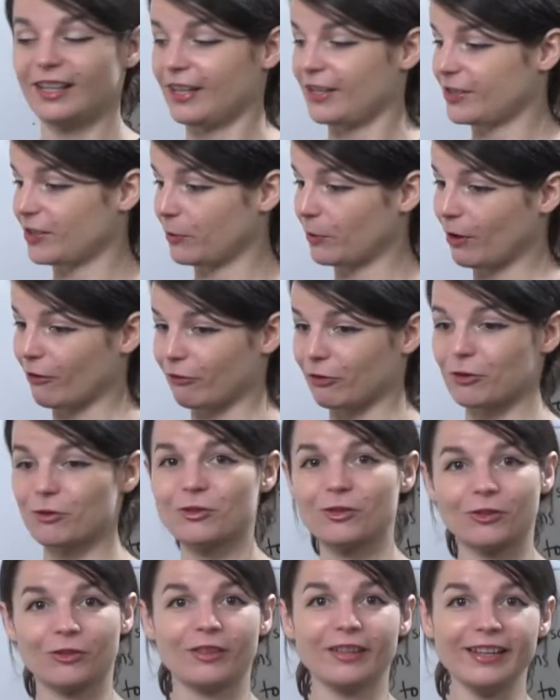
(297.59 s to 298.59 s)
So if you
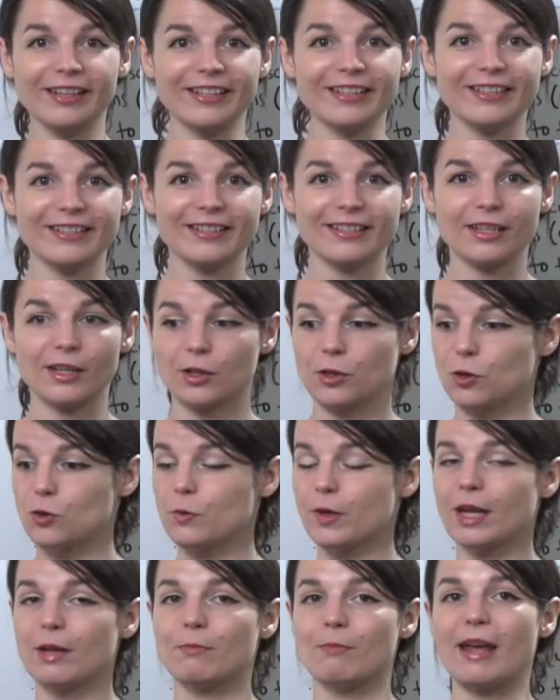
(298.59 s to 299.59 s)
do this, you
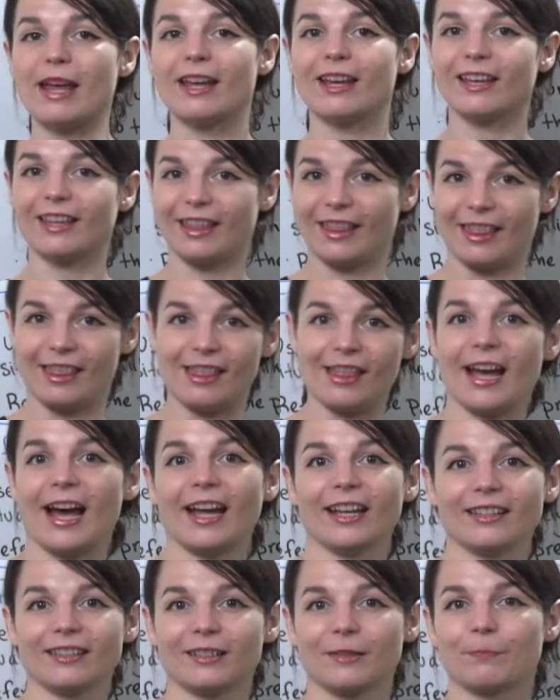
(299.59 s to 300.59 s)
can make
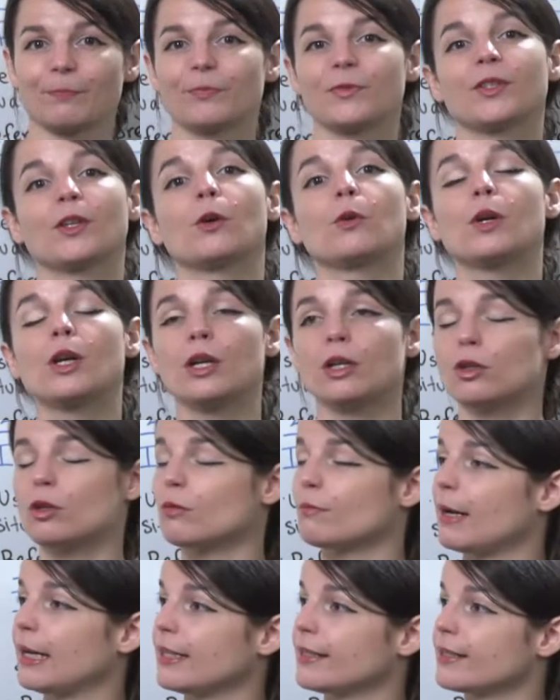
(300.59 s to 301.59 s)
that. So you
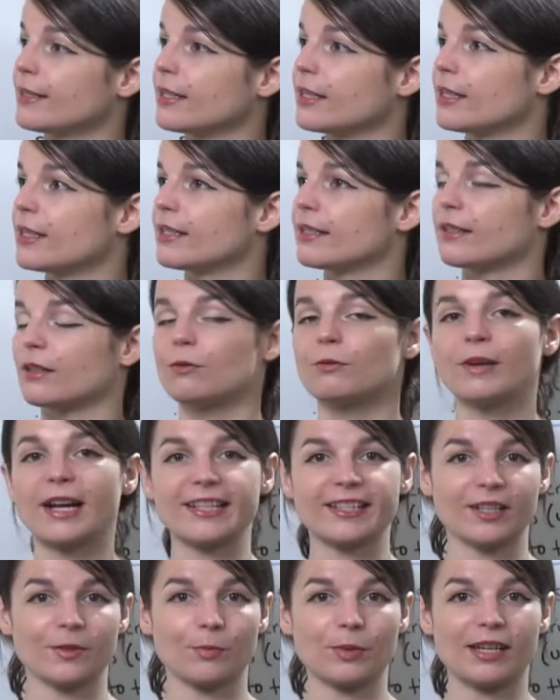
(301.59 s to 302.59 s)
might see this in
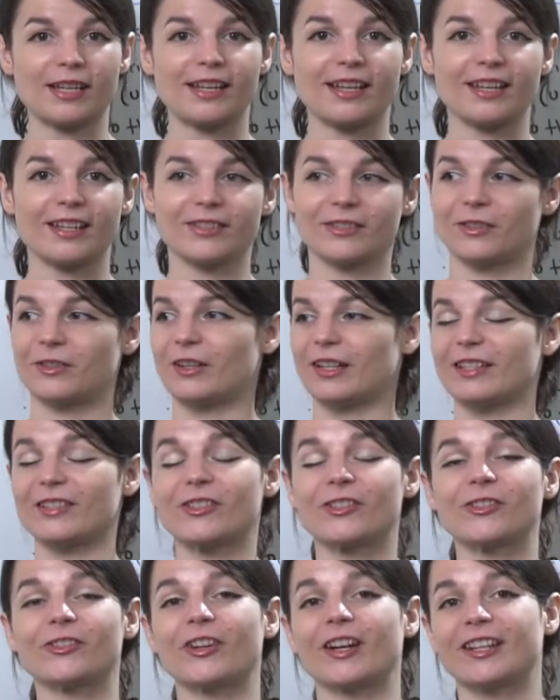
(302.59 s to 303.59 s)
recipes or
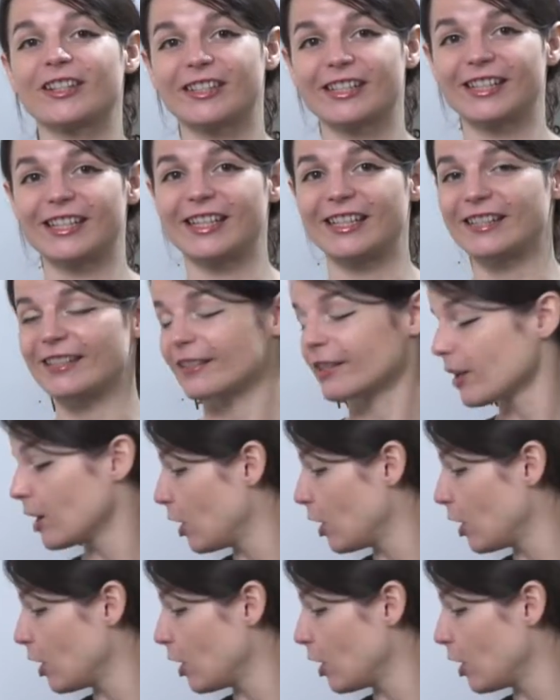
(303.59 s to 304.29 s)
instructions